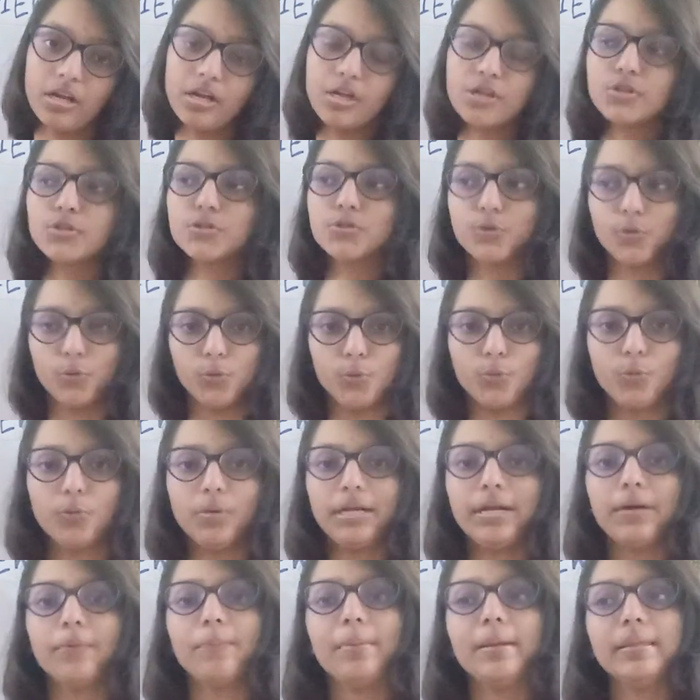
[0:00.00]
So
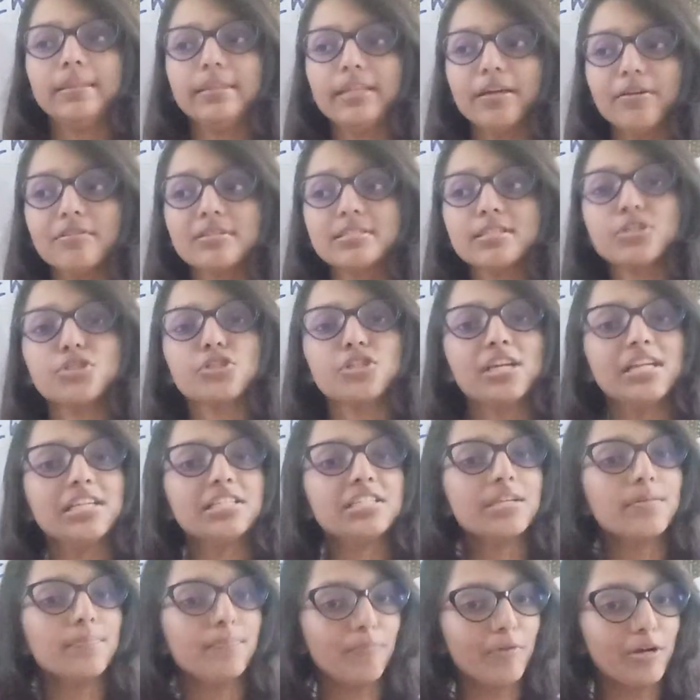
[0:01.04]
when there is a change
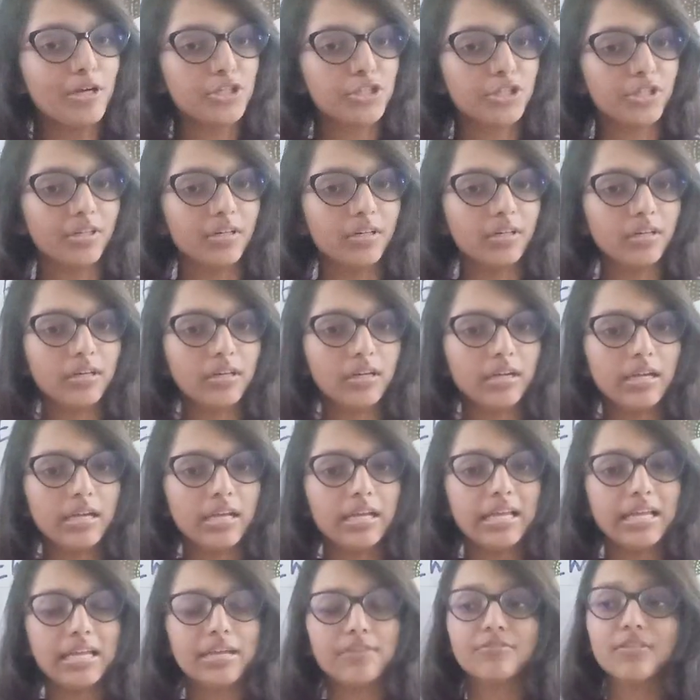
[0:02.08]
in pressure,
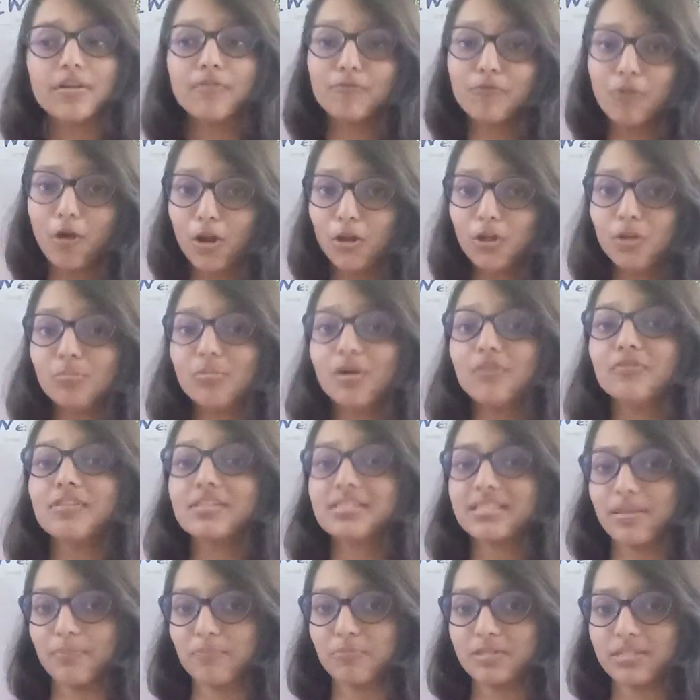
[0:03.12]
if the volume of the
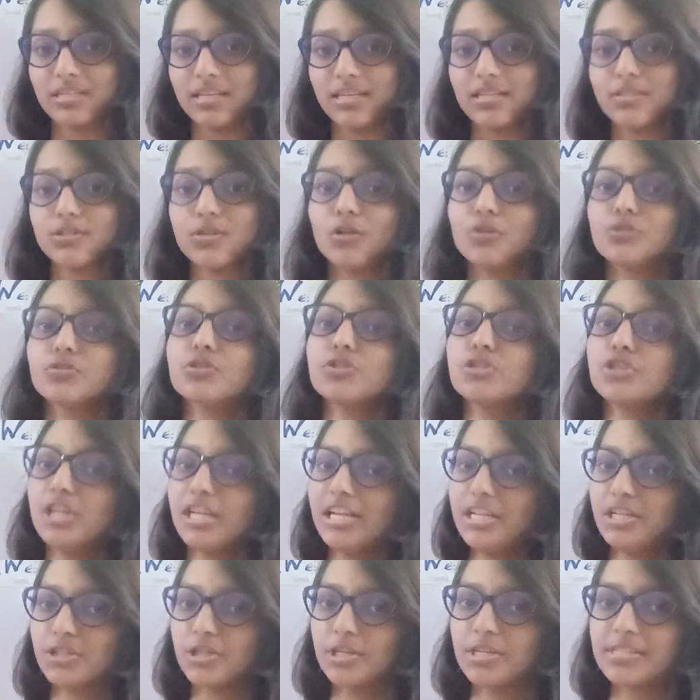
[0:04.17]
substance also
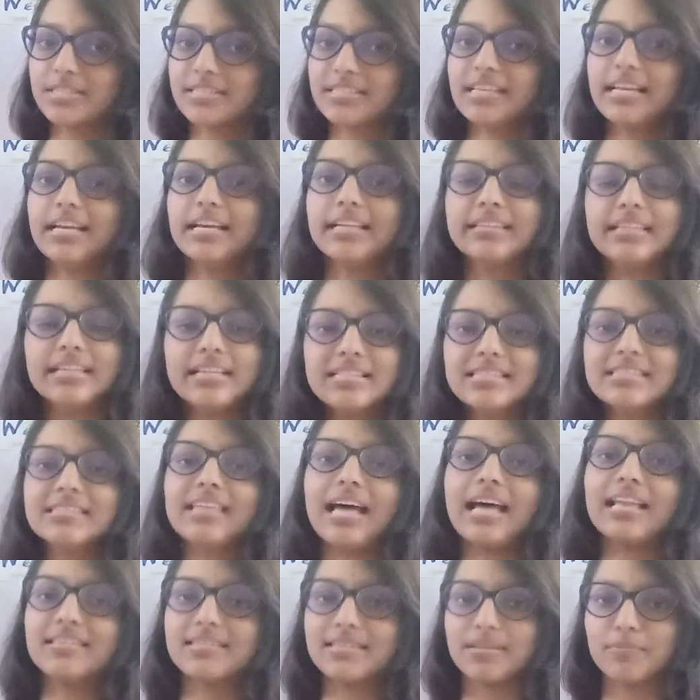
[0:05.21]
changes, then
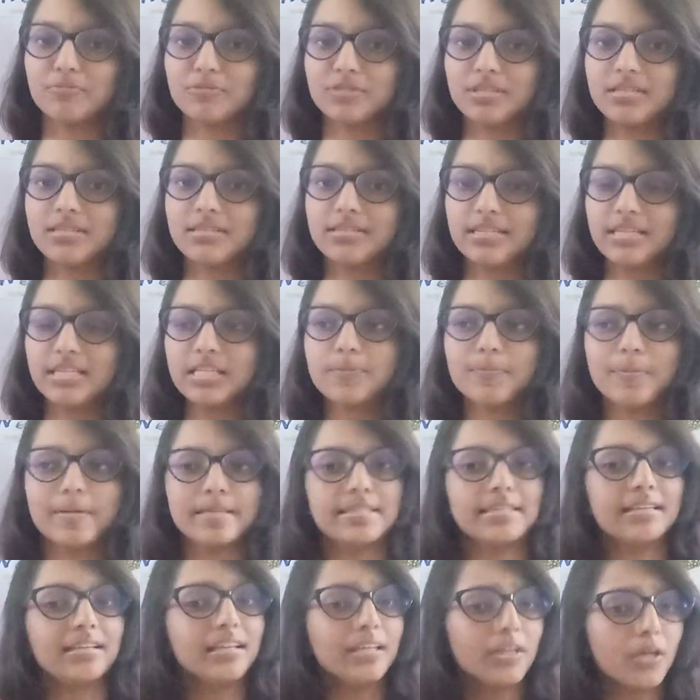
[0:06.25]
that substance is
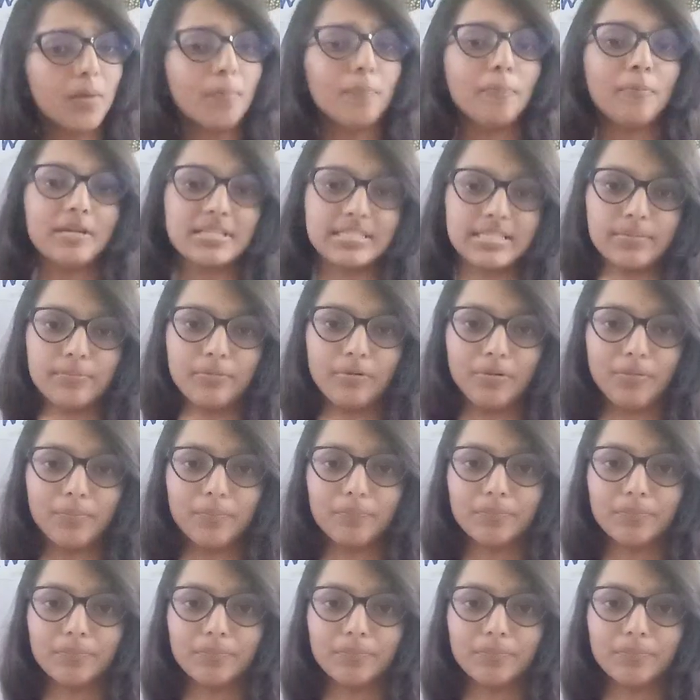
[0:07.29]
basically compressible.